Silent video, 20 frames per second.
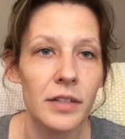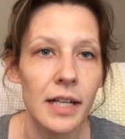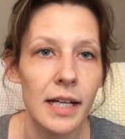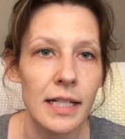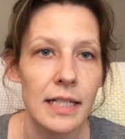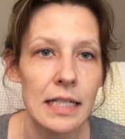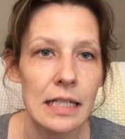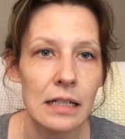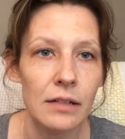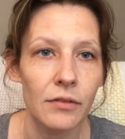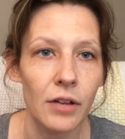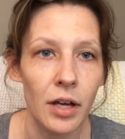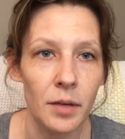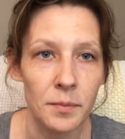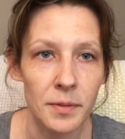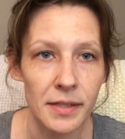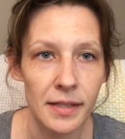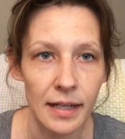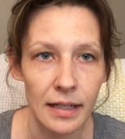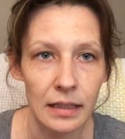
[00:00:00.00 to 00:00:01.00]
the idea of
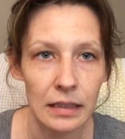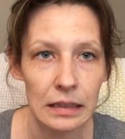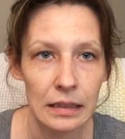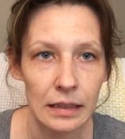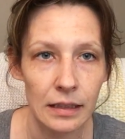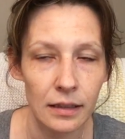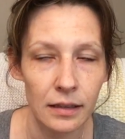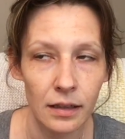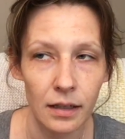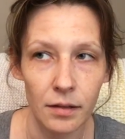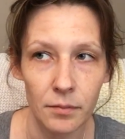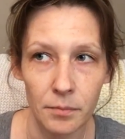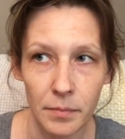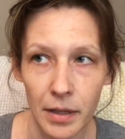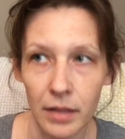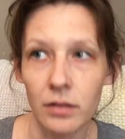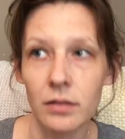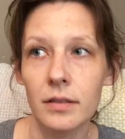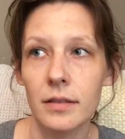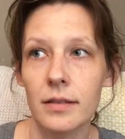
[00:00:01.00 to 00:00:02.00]
upcycling a
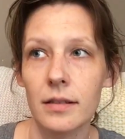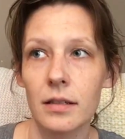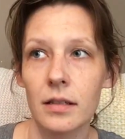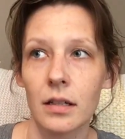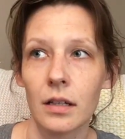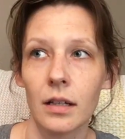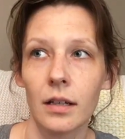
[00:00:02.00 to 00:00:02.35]
belt